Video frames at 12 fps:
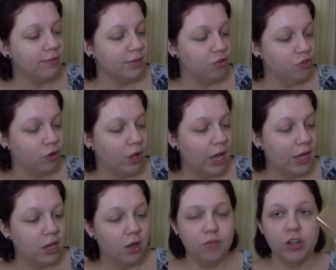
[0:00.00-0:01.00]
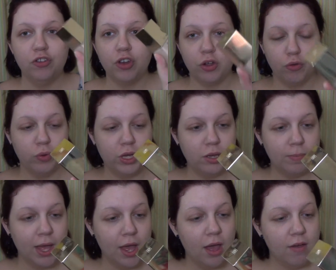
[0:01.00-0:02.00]
Essential High Coverage
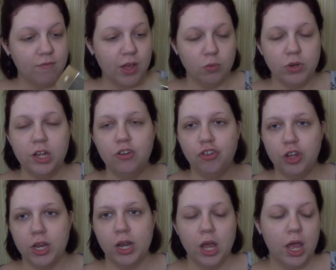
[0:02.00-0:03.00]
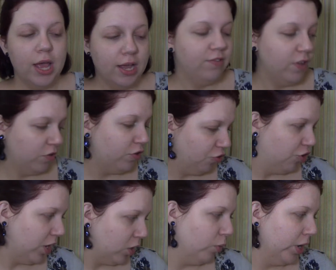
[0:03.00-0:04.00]
Cream Foundation. It says to
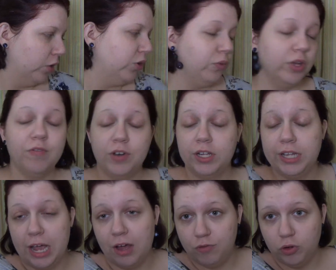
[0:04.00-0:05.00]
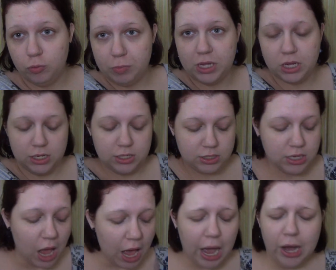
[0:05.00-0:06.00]
shake it well. You definitely have to,
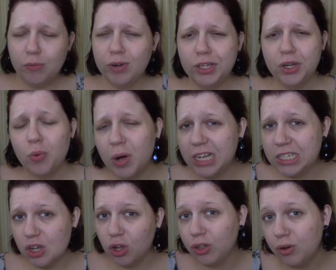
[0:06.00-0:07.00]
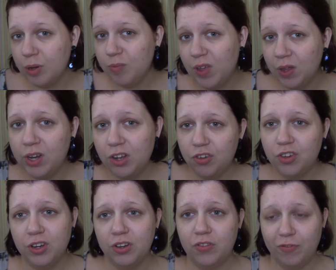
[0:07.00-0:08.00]
because I don't really know why it's called a cream
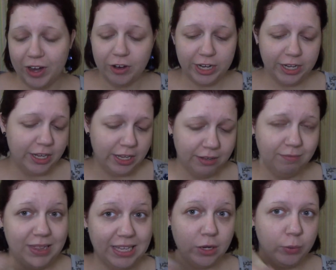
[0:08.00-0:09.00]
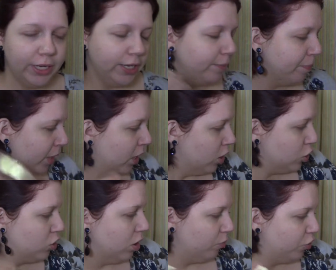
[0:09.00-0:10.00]
foundation. It's very liquidy.
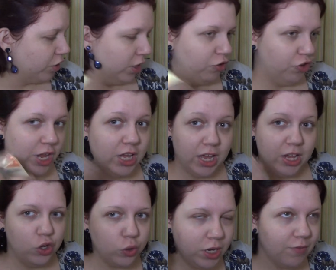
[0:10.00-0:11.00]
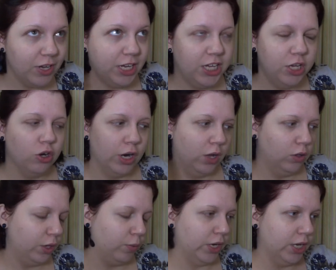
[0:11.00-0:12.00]
So I'm just going to shake it, and you can even hear how
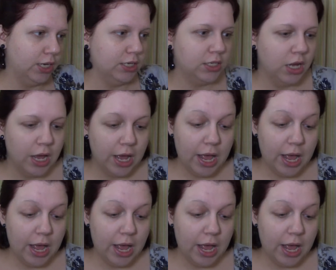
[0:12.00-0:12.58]
liquidy it is.